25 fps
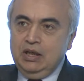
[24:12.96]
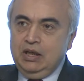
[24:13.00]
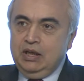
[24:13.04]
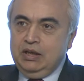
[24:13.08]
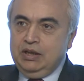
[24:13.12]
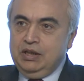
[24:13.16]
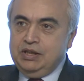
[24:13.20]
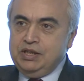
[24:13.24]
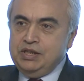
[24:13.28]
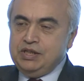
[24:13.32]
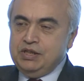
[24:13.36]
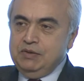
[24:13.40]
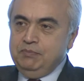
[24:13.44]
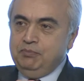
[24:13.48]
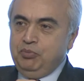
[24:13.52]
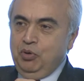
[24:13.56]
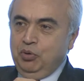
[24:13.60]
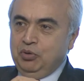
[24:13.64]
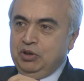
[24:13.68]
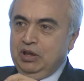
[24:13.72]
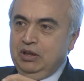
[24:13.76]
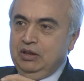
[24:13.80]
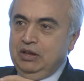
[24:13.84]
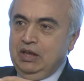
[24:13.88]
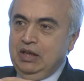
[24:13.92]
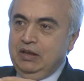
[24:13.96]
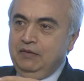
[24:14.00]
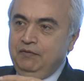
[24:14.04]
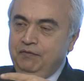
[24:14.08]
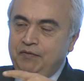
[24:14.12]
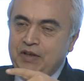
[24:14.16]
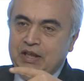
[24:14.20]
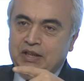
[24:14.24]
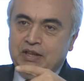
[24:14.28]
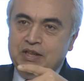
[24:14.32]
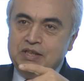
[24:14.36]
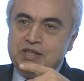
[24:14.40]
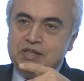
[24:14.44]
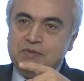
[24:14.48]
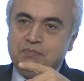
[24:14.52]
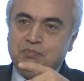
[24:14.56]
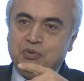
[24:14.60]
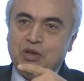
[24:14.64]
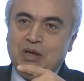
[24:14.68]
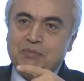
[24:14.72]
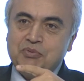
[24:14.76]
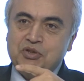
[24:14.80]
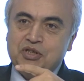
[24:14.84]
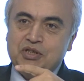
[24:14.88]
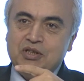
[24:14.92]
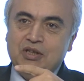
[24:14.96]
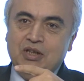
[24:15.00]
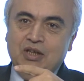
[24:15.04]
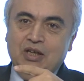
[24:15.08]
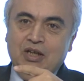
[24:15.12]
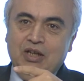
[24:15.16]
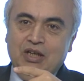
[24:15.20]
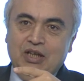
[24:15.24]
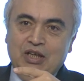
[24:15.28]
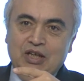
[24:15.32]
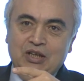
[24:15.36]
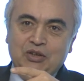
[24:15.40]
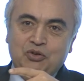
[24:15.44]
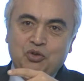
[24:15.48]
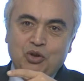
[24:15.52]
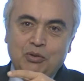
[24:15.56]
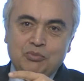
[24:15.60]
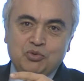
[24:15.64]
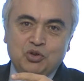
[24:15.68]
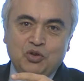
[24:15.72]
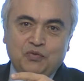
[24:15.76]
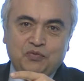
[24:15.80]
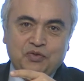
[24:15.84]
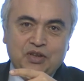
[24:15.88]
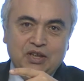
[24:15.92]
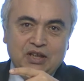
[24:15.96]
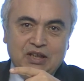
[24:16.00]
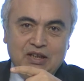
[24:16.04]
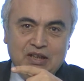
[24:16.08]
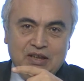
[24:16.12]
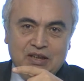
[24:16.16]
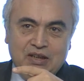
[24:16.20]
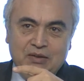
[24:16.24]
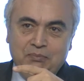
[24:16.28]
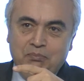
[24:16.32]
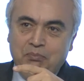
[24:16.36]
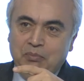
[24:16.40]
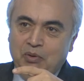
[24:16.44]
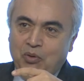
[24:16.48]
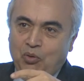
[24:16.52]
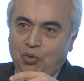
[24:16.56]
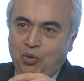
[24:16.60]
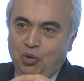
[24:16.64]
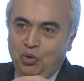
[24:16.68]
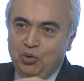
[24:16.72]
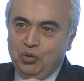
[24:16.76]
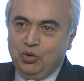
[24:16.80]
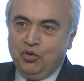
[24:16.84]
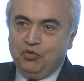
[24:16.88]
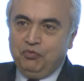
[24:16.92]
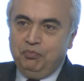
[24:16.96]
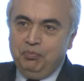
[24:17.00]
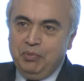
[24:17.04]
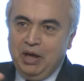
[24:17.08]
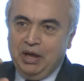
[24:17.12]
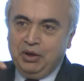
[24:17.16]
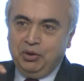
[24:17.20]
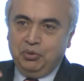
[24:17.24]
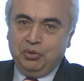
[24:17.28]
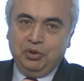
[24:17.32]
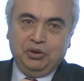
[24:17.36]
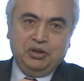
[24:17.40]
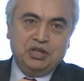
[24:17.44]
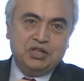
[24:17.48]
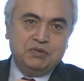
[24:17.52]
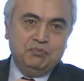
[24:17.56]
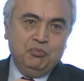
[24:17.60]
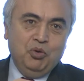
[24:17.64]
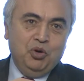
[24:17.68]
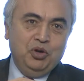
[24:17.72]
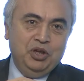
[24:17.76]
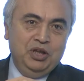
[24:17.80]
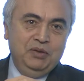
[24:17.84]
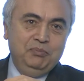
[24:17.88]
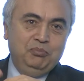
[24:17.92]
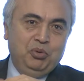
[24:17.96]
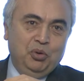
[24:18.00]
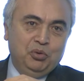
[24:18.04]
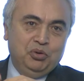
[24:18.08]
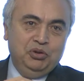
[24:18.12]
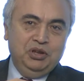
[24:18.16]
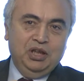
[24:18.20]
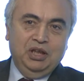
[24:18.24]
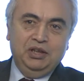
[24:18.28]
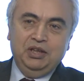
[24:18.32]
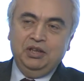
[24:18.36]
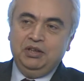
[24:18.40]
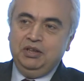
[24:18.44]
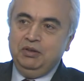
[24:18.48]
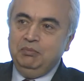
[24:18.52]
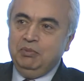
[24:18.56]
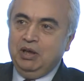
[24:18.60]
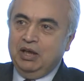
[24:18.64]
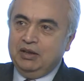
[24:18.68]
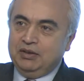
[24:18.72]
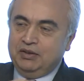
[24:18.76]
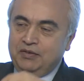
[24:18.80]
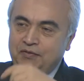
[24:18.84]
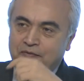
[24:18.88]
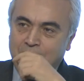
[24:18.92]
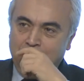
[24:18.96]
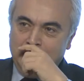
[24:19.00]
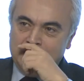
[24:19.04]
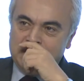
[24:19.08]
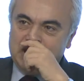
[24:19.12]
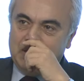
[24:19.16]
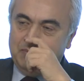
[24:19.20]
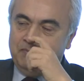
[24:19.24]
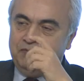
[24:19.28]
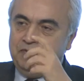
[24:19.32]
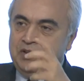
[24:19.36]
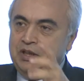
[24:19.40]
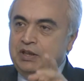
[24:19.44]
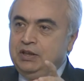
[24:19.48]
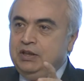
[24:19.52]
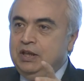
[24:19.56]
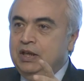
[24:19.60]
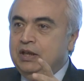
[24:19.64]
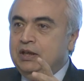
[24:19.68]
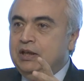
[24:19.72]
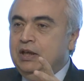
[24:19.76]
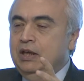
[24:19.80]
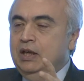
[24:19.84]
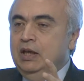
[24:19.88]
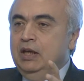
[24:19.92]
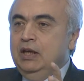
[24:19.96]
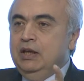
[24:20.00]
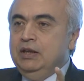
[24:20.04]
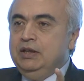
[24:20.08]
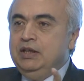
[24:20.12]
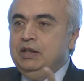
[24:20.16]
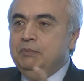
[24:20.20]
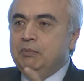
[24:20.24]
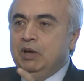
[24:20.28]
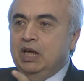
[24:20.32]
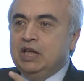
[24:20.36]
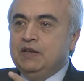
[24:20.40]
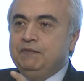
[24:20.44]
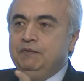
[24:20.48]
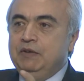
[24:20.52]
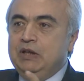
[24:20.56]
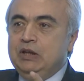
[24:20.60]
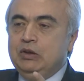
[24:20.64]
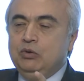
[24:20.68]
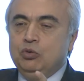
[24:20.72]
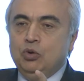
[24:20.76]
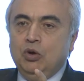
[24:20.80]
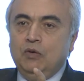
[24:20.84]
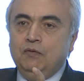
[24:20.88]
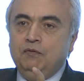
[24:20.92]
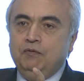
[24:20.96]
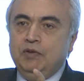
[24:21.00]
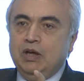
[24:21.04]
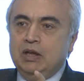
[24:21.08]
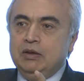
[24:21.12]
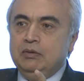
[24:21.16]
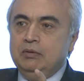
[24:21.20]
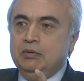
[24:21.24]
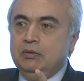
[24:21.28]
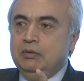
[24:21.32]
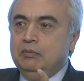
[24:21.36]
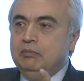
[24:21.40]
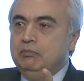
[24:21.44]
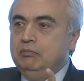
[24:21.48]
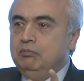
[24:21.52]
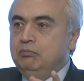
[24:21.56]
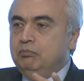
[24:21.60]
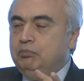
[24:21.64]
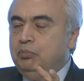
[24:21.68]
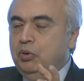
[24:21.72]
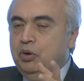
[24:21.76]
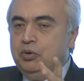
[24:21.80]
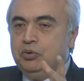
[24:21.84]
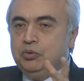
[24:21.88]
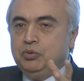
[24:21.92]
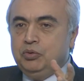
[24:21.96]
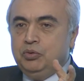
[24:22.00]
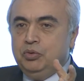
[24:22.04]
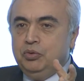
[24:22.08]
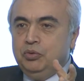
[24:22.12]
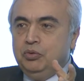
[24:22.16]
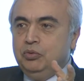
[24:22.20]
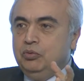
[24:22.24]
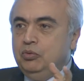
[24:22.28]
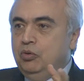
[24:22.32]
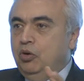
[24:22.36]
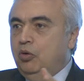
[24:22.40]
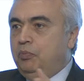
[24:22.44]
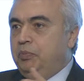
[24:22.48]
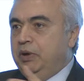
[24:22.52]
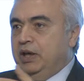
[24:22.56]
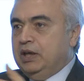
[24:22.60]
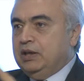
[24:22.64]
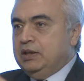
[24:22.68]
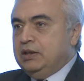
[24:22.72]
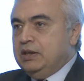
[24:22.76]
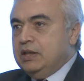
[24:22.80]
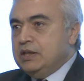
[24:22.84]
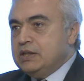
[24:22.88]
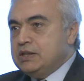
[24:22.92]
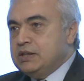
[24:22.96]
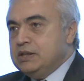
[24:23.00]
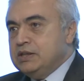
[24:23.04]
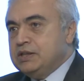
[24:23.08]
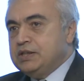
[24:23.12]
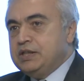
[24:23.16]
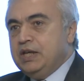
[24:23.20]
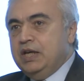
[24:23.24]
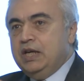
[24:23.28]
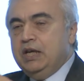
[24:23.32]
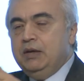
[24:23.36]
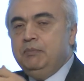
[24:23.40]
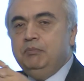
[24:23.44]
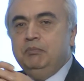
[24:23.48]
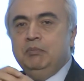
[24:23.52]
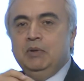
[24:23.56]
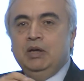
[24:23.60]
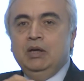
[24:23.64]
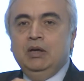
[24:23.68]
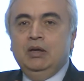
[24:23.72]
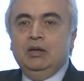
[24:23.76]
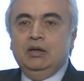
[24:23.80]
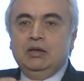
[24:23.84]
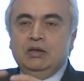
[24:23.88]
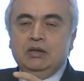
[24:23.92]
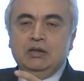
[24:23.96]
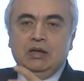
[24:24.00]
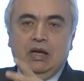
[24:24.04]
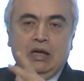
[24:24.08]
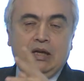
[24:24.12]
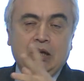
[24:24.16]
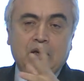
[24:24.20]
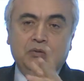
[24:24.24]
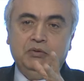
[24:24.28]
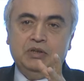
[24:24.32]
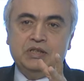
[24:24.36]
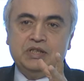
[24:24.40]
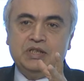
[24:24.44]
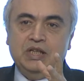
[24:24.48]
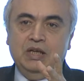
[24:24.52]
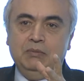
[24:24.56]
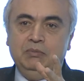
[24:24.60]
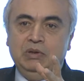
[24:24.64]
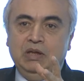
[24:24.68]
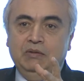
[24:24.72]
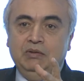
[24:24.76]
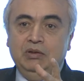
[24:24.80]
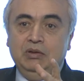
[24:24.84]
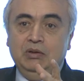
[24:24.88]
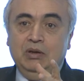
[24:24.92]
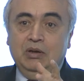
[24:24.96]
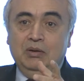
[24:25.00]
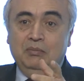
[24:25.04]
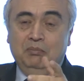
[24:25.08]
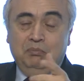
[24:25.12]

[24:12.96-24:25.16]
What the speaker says: This is important. In fact, this is perhaps, in terms of the order of magnitude, it is more important than the demand. For example, we think demand will grow 1.2, OPEC thinks the same, around the same level.